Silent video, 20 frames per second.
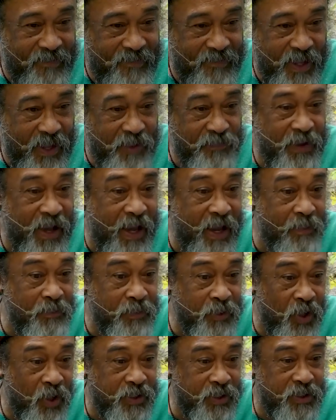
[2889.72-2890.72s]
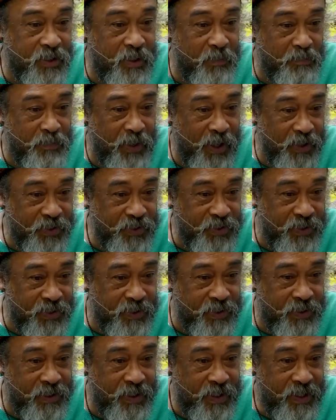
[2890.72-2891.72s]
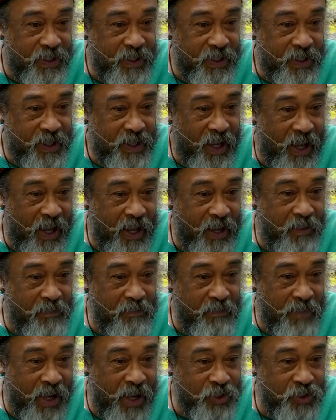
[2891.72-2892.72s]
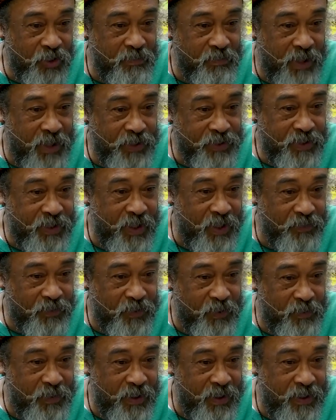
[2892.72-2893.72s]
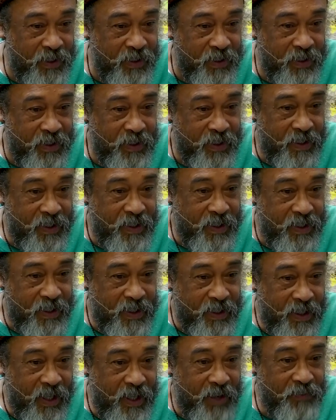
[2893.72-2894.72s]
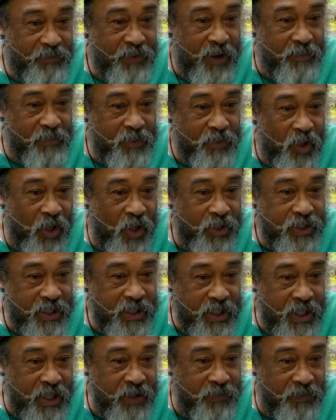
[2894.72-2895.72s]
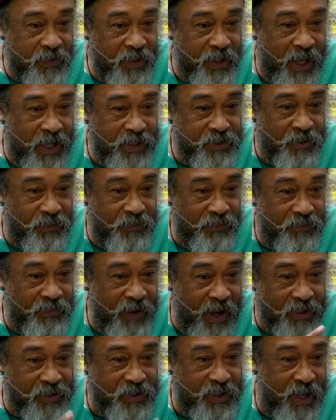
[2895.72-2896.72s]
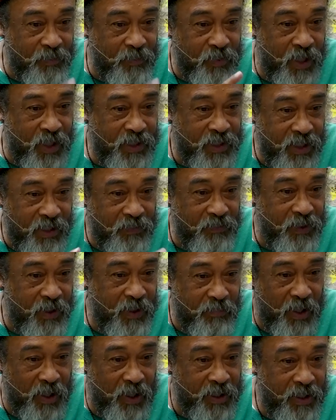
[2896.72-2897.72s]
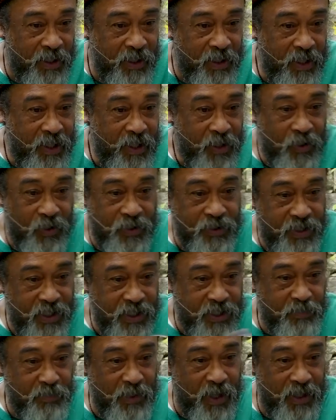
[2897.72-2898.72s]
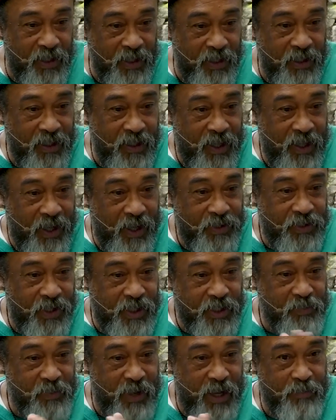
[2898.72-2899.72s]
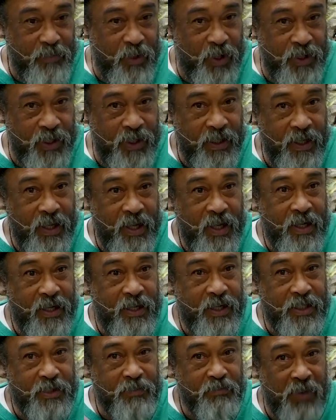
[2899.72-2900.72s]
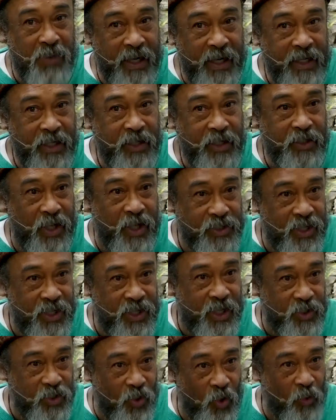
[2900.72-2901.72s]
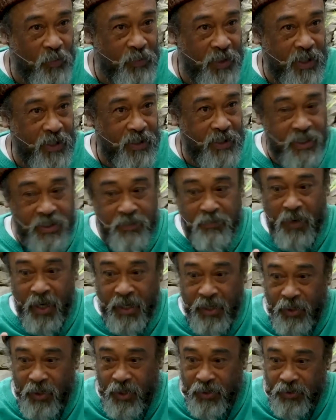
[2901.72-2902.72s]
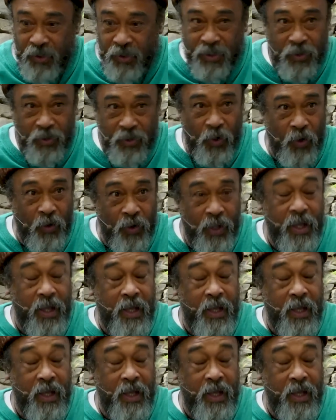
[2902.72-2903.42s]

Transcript: if I am not the person I imagine myself to be, if I'm not even, as a fact, I'm not even the body, because this body, I say is my body, this body does not know me. This body does not know.